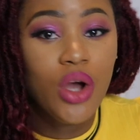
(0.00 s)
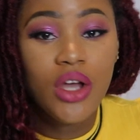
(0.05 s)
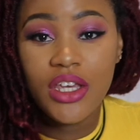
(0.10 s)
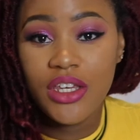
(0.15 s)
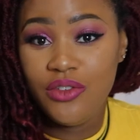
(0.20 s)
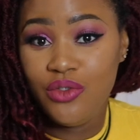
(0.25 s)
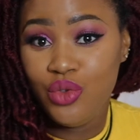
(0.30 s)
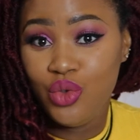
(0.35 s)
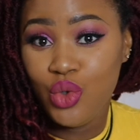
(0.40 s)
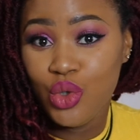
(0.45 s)

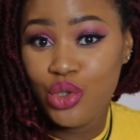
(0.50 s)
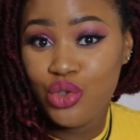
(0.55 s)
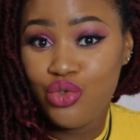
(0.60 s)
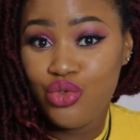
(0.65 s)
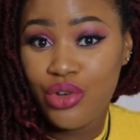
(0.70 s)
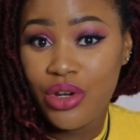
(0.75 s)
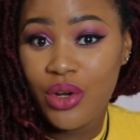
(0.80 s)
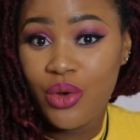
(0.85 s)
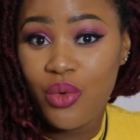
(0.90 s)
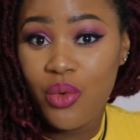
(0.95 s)
If you don't
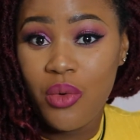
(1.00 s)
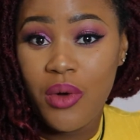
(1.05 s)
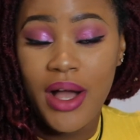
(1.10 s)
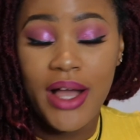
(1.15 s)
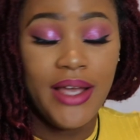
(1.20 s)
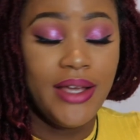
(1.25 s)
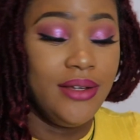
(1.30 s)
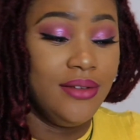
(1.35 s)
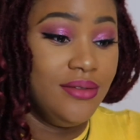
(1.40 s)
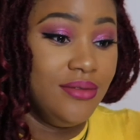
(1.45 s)
drink
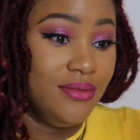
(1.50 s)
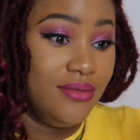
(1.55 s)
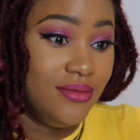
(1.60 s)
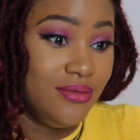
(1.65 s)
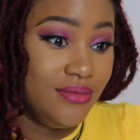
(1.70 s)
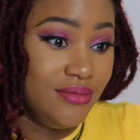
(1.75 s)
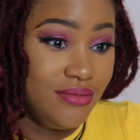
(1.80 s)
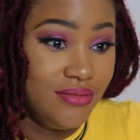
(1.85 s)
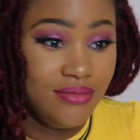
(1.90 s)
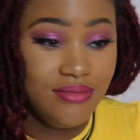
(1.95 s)
wine,
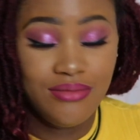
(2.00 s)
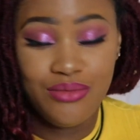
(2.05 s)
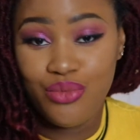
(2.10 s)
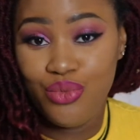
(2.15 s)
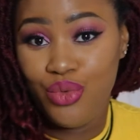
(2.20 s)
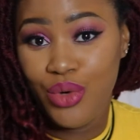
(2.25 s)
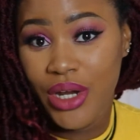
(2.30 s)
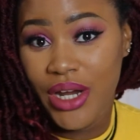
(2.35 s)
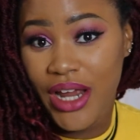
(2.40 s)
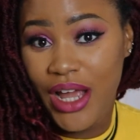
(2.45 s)

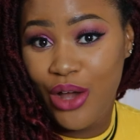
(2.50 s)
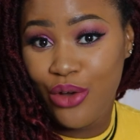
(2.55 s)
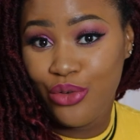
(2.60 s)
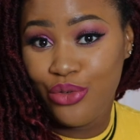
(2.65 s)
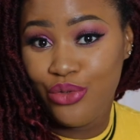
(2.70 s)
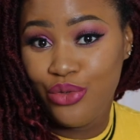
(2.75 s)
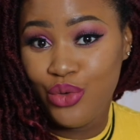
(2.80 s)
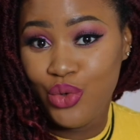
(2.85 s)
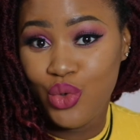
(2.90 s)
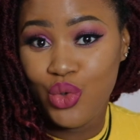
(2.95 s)
bring out
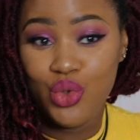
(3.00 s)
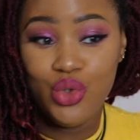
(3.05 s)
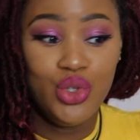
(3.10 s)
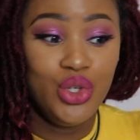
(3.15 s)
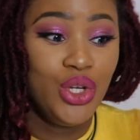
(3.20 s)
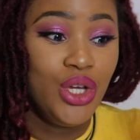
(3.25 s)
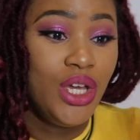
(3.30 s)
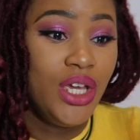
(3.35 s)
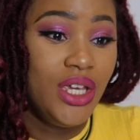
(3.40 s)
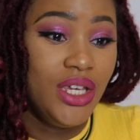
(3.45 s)
food.
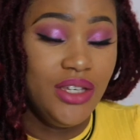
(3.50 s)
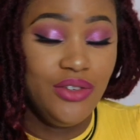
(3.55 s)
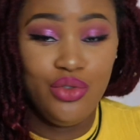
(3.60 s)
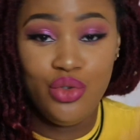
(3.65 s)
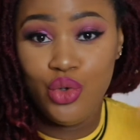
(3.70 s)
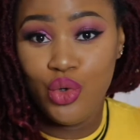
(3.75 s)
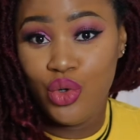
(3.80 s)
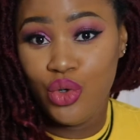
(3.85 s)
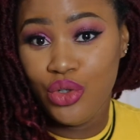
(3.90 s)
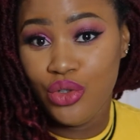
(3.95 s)
If you
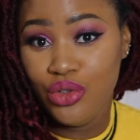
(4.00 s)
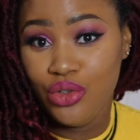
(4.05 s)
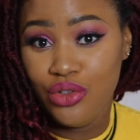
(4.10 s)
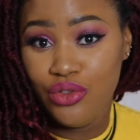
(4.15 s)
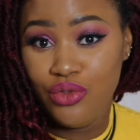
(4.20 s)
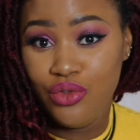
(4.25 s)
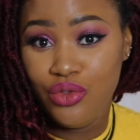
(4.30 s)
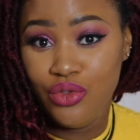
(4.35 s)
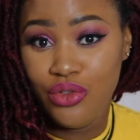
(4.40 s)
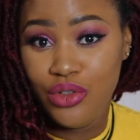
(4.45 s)

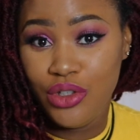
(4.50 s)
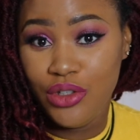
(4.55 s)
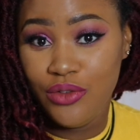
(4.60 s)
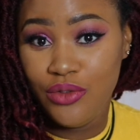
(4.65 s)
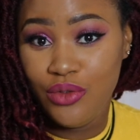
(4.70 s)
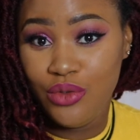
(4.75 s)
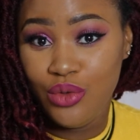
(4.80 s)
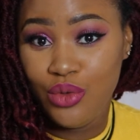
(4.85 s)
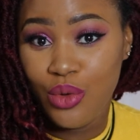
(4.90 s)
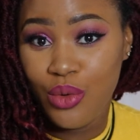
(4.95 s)

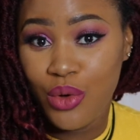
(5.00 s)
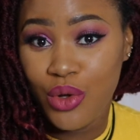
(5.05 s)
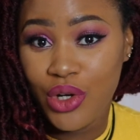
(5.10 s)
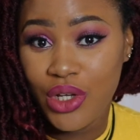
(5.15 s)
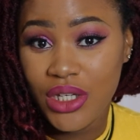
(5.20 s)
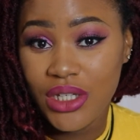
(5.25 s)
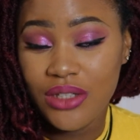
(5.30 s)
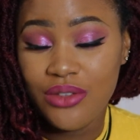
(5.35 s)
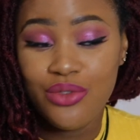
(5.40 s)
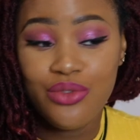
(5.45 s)
don't want
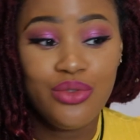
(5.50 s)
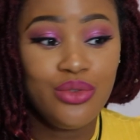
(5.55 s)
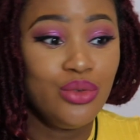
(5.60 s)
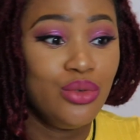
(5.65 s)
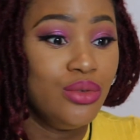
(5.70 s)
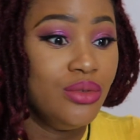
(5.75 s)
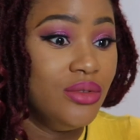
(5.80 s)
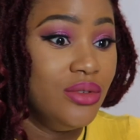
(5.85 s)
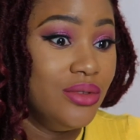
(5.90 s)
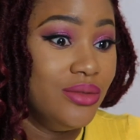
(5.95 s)
to eat
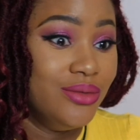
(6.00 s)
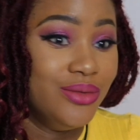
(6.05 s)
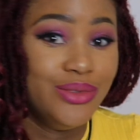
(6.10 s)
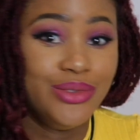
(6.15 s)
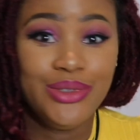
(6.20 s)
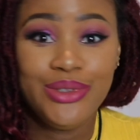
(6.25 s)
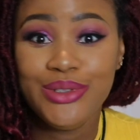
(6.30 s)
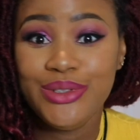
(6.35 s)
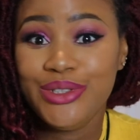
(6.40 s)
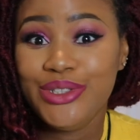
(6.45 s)
food,
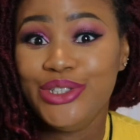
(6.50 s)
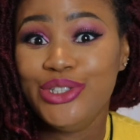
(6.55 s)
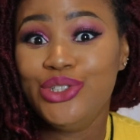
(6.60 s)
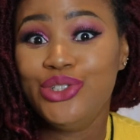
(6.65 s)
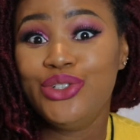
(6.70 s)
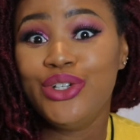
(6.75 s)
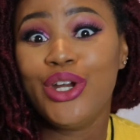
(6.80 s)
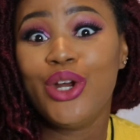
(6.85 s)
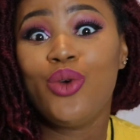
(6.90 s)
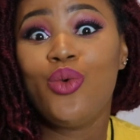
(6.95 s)

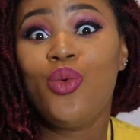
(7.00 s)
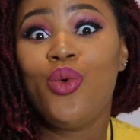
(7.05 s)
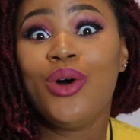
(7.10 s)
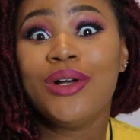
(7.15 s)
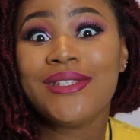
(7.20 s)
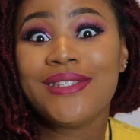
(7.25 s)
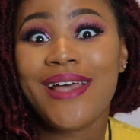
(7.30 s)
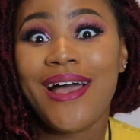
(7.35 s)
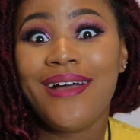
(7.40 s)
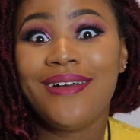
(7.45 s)
drink
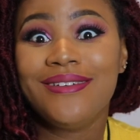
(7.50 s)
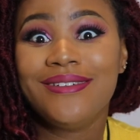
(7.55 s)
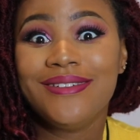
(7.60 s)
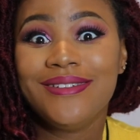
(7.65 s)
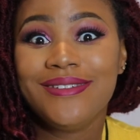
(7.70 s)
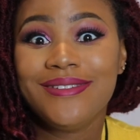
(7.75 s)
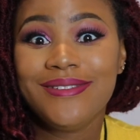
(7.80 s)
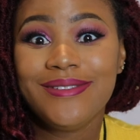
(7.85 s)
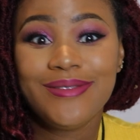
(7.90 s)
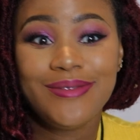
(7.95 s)
water
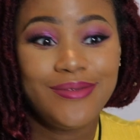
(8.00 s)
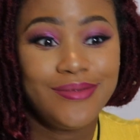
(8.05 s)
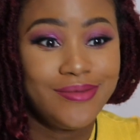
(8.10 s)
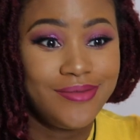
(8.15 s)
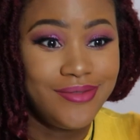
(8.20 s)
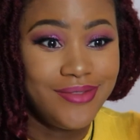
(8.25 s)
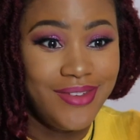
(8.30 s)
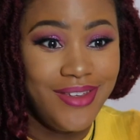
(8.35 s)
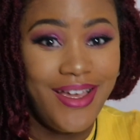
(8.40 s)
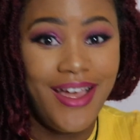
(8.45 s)

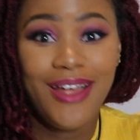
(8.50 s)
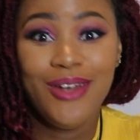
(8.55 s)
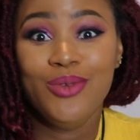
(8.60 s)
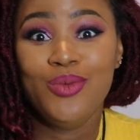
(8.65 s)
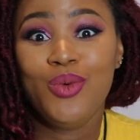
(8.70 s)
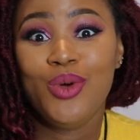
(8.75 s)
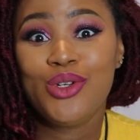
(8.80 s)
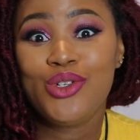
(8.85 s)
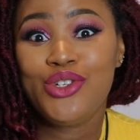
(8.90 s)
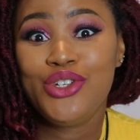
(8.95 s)
and
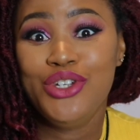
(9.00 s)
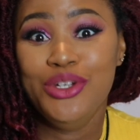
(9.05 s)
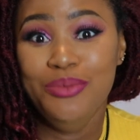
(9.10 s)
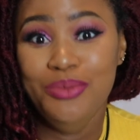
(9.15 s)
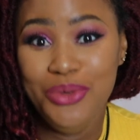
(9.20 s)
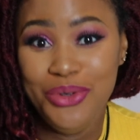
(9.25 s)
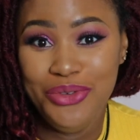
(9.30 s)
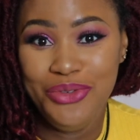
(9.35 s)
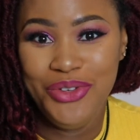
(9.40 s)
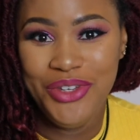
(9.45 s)
watch the
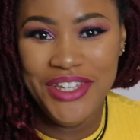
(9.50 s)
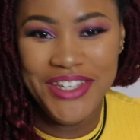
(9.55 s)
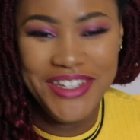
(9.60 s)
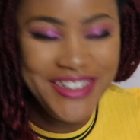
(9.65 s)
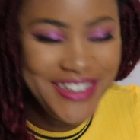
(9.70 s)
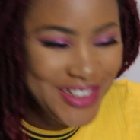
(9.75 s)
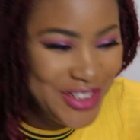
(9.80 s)
movie.